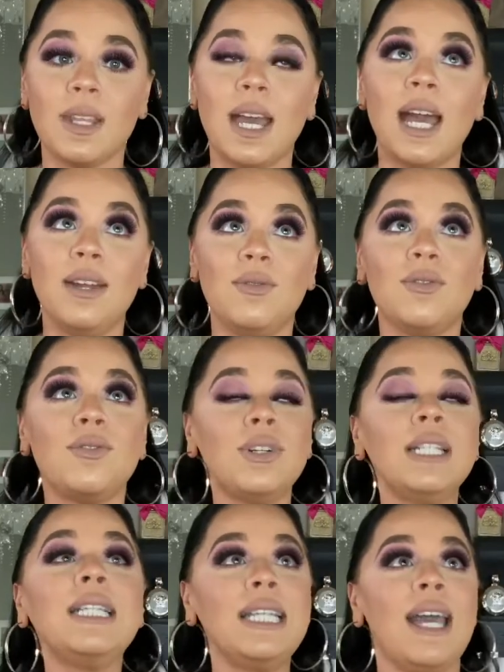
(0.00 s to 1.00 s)
I
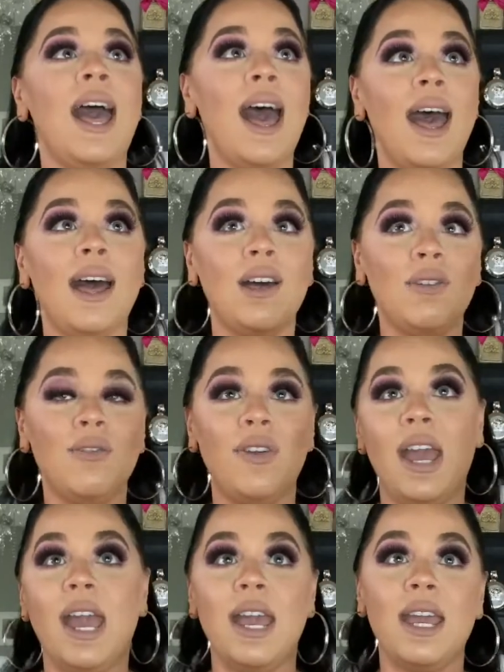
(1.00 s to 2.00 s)
really have
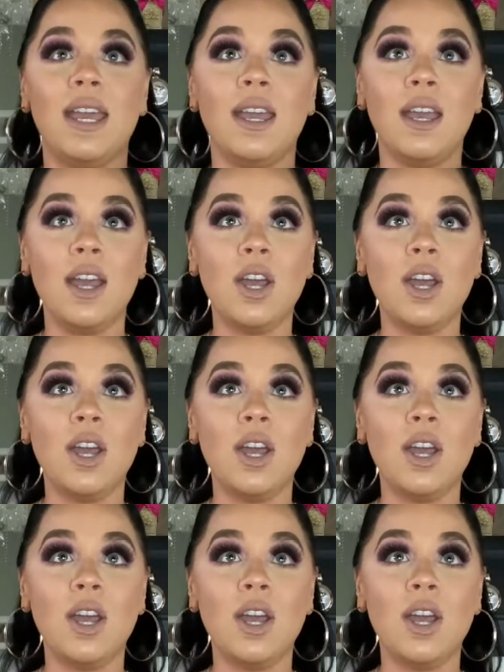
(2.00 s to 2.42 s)
a